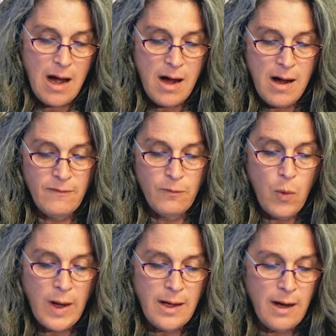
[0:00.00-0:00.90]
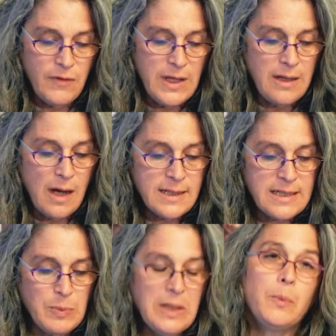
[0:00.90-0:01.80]
of one of the
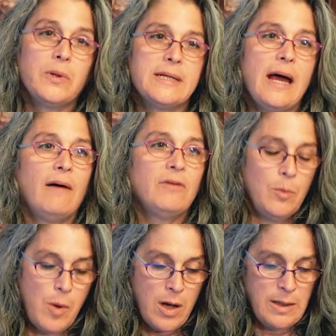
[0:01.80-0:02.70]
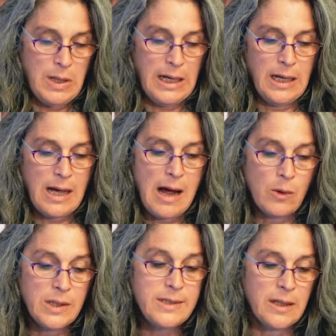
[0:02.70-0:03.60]
youngest people to have a lobotomy,
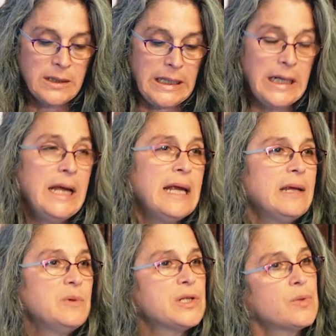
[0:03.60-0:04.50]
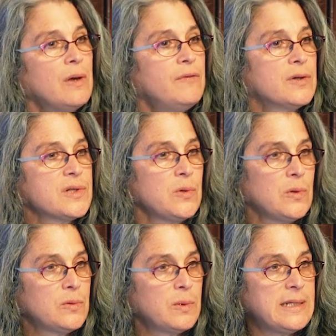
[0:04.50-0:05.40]
Howard Dully. He was 12 years
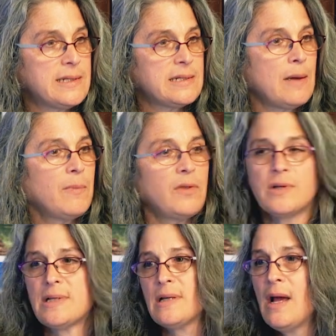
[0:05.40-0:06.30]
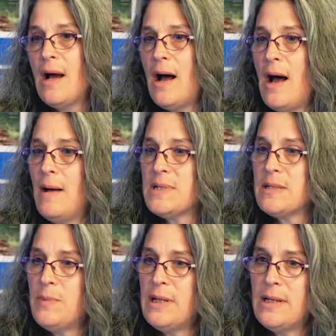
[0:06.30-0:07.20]
old when his stepmothers
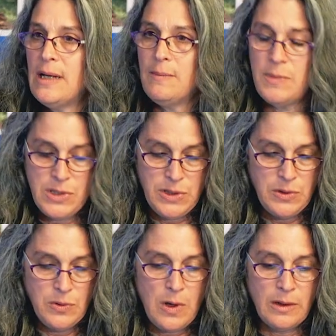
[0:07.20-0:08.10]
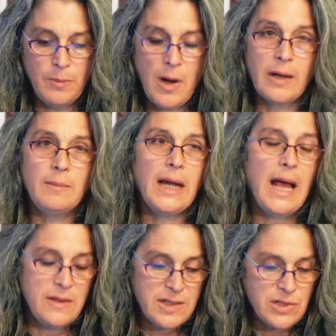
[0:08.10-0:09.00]
submitted him to a lobotomy.
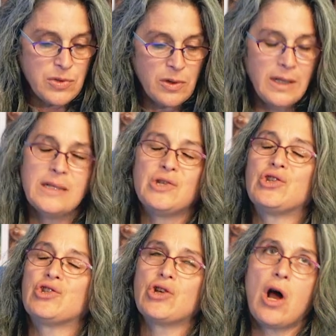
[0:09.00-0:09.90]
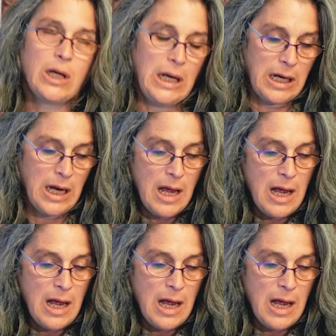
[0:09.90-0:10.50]
And the story is shocking.